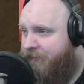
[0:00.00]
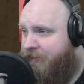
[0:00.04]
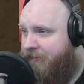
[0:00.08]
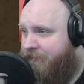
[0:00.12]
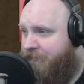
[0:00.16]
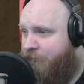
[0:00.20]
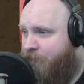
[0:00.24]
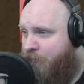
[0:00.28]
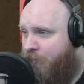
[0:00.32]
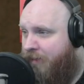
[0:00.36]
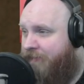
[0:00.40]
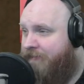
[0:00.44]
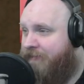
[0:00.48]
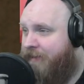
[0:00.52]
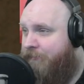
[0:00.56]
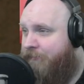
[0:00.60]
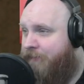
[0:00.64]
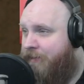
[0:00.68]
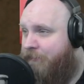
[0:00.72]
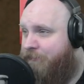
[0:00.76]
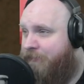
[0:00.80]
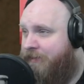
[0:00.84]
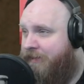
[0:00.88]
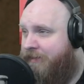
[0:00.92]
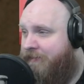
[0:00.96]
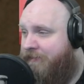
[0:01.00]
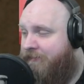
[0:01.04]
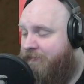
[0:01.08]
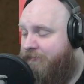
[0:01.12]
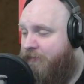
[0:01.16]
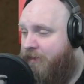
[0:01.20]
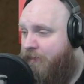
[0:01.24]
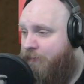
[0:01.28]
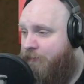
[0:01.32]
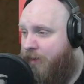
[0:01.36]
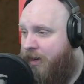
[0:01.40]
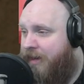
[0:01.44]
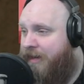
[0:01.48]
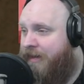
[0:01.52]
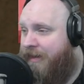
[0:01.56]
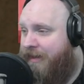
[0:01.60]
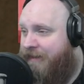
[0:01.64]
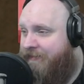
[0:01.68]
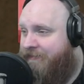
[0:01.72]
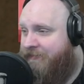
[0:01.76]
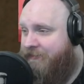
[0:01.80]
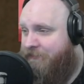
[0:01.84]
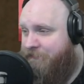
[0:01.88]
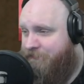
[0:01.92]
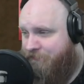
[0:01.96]
that the wide area beacons were way
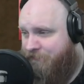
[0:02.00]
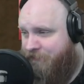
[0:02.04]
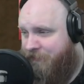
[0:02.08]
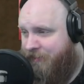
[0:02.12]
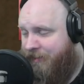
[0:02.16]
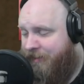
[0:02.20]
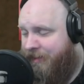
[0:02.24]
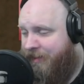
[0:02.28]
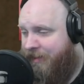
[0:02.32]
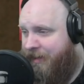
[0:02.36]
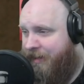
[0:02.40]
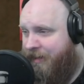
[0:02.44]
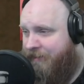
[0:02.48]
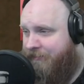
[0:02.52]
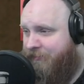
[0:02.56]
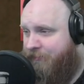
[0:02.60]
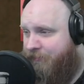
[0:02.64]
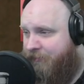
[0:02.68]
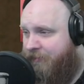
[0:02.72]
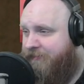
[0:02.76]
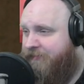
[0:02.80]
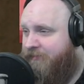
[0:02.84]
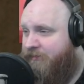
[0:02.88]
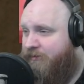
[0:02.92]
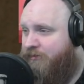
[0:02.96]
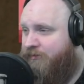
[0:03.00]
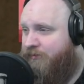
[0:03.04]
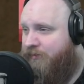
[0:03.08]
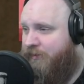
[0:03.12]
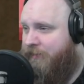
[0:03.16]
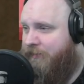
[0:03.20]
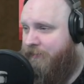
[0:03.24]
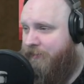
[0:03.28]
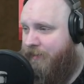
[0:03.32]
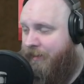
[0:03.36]
later in the research tree,